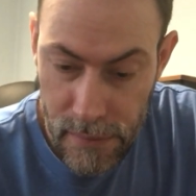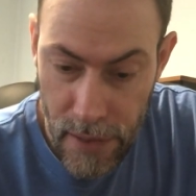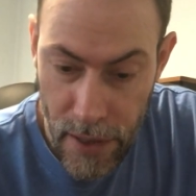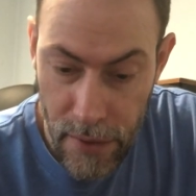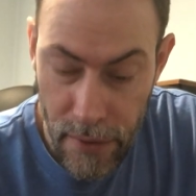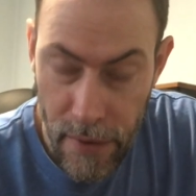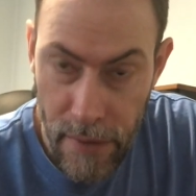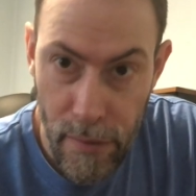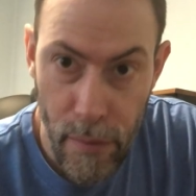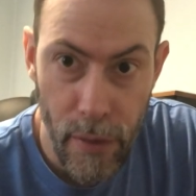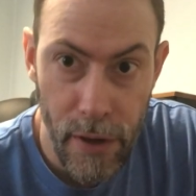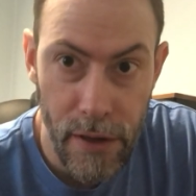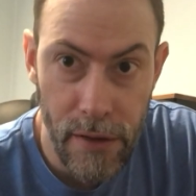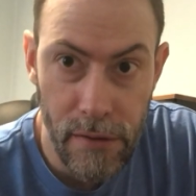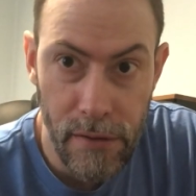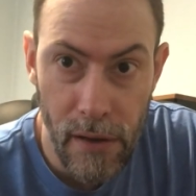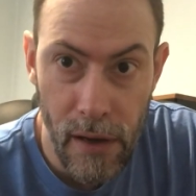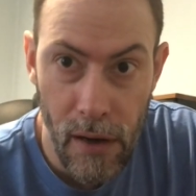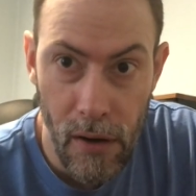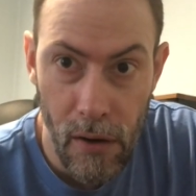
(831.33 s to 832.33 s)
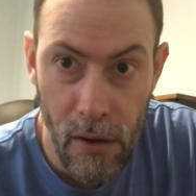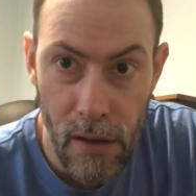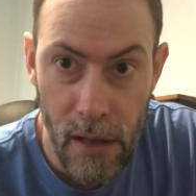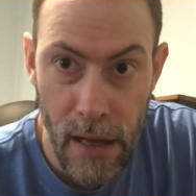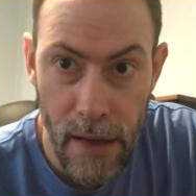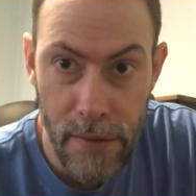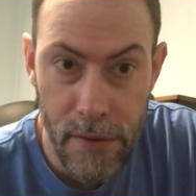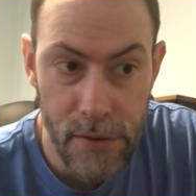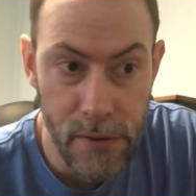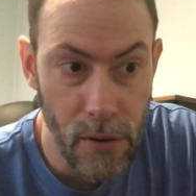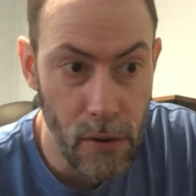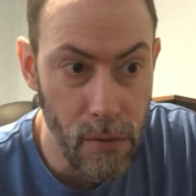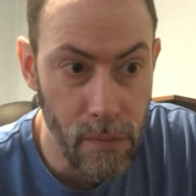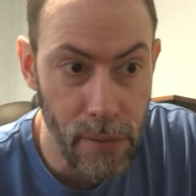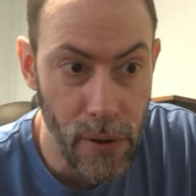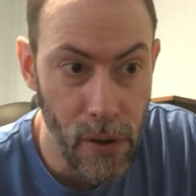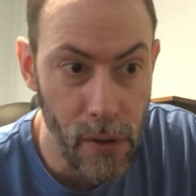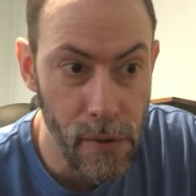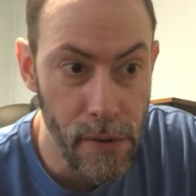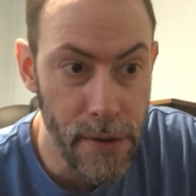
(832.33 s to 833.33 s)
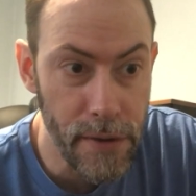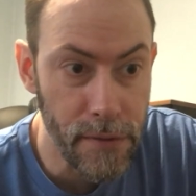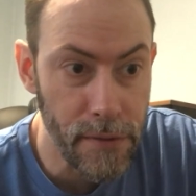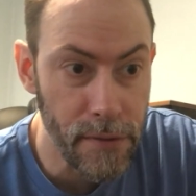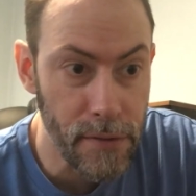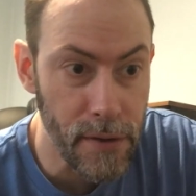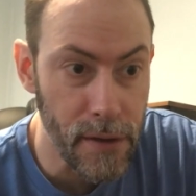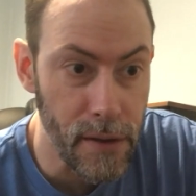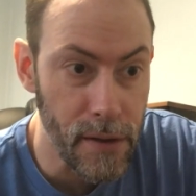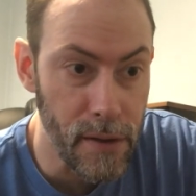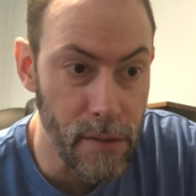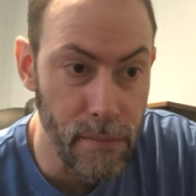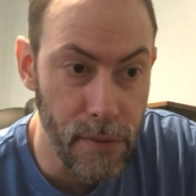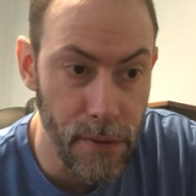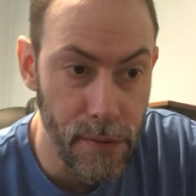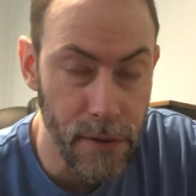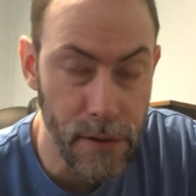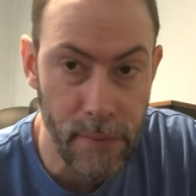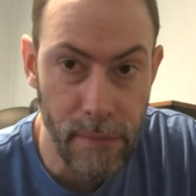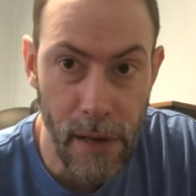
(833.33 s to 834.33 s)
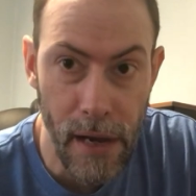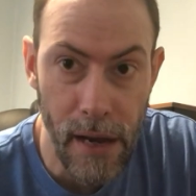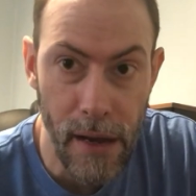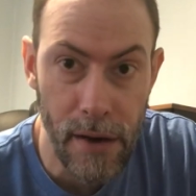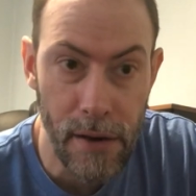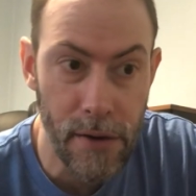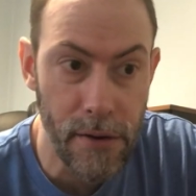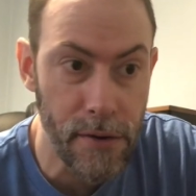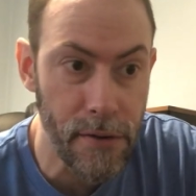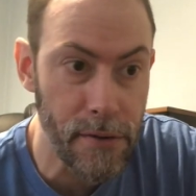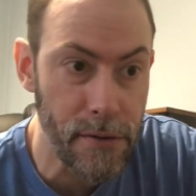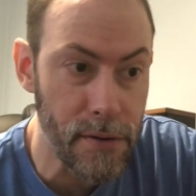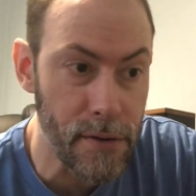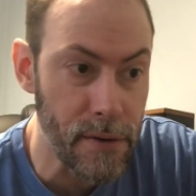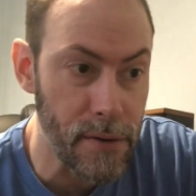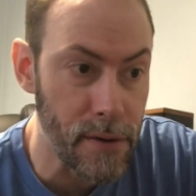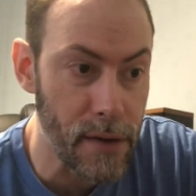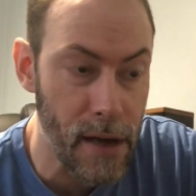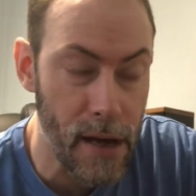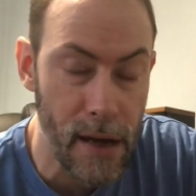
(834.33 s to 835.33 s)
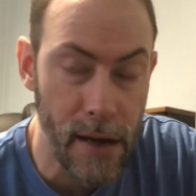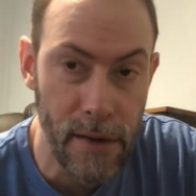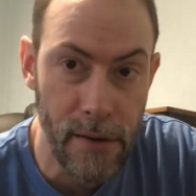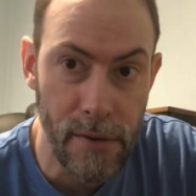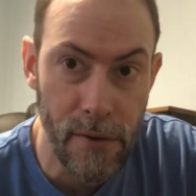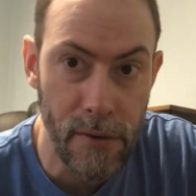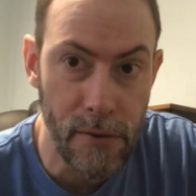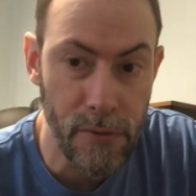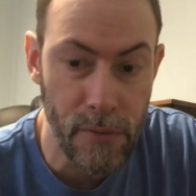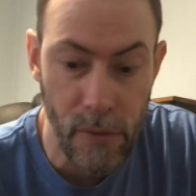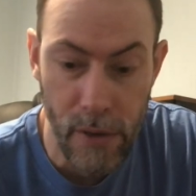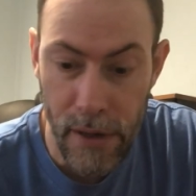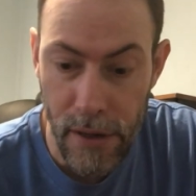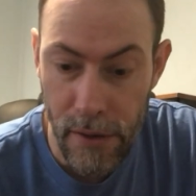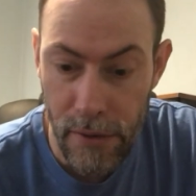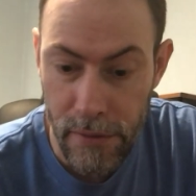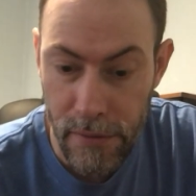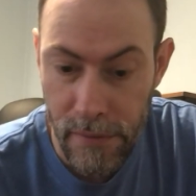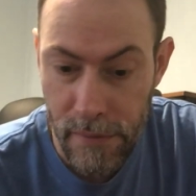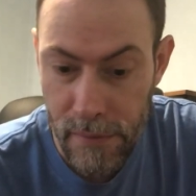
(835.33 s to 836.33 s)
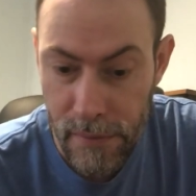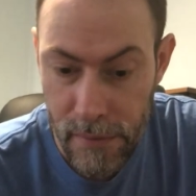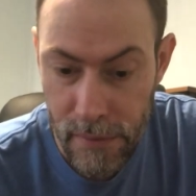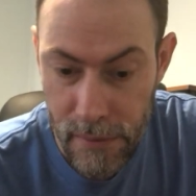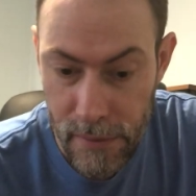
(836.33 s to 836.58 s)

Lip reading: I know everybody's all on the Tone Poets and the Music Matters and God knows what else